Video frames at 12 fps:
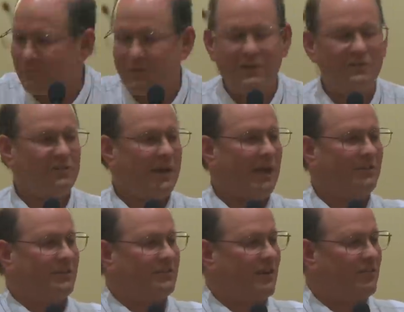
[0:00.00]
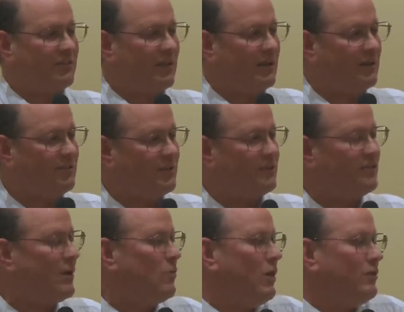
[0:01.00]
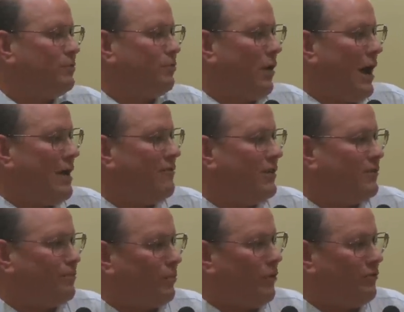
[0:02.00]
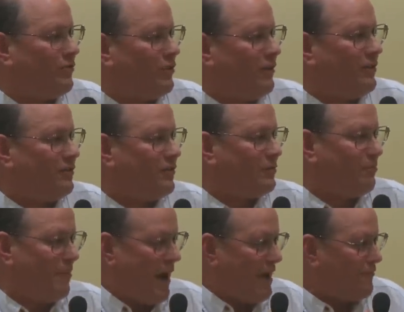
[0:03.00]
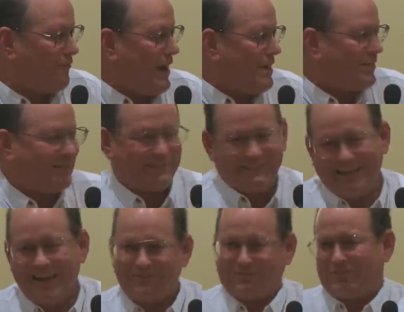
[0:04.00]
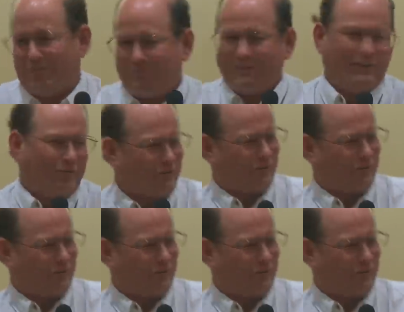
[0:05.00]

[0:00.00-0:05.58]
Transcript: Because Catholics have a tendency to say, "Well, it's private, it's personal, this is my faith, it's not something you